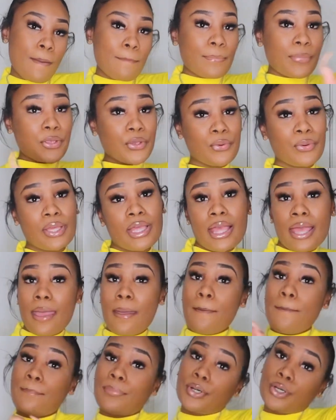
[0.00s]

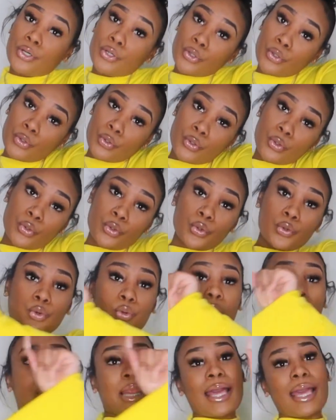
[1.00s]
Period.
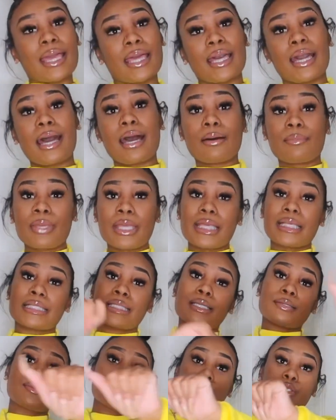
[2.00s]
Ooh, like, comment,
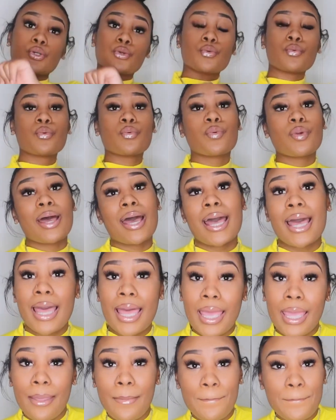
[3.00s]

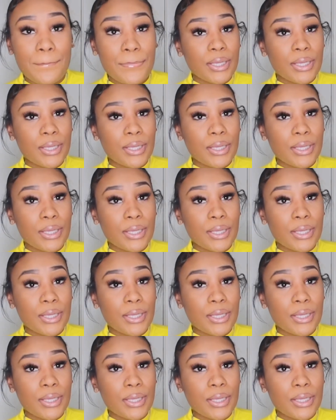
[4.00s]
subscribe.